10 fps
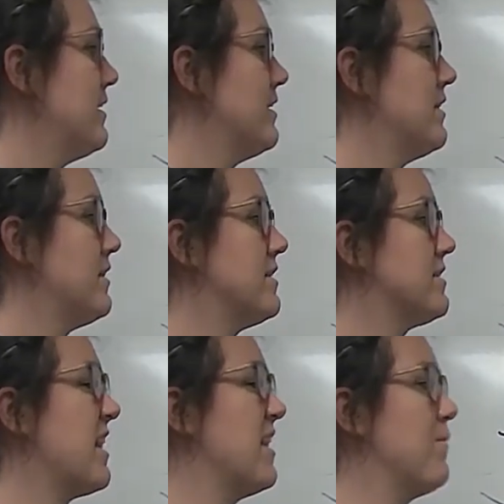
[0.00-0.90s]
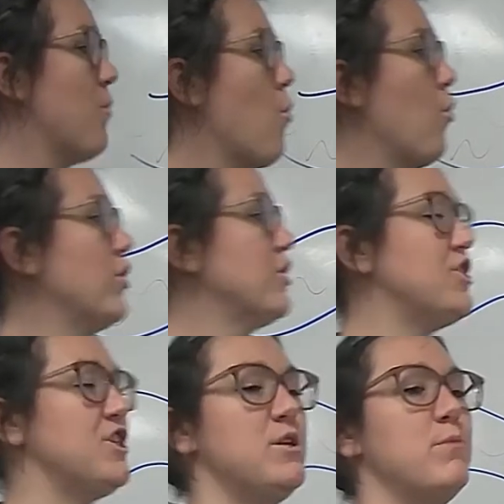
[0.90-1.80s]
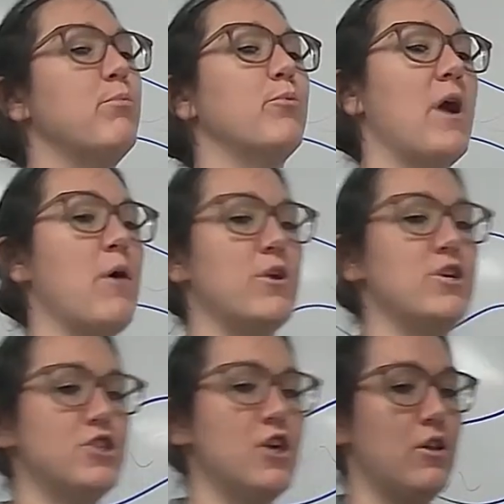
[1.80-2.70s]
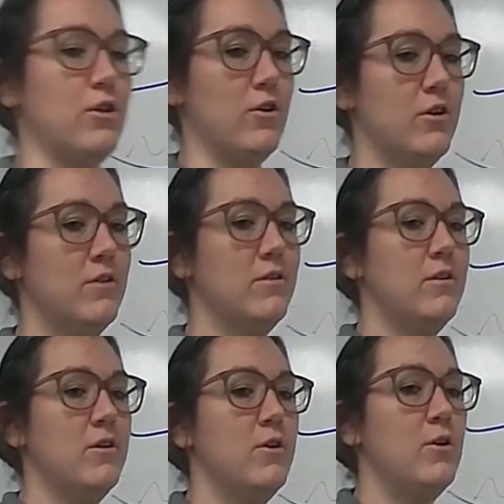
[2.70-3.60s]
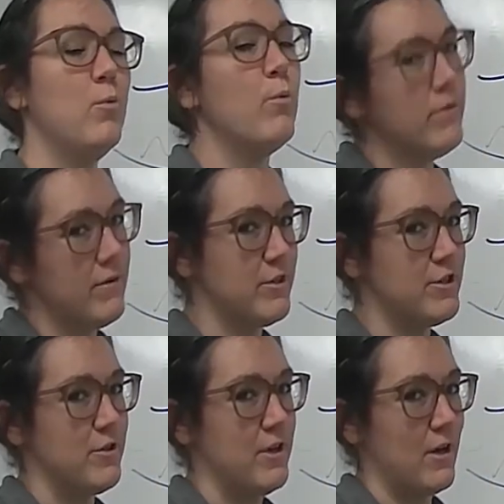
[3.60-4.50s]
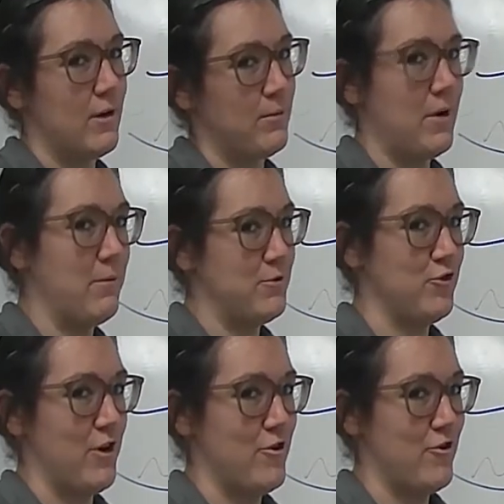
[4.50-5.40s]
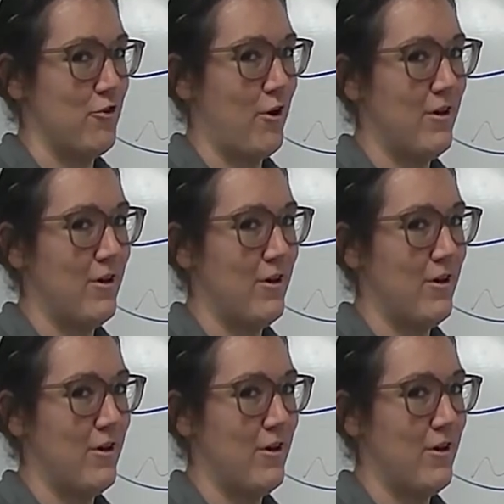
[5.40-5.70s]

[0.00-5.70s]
this kind of orangey brownish color. What river do you think I was trying to draw?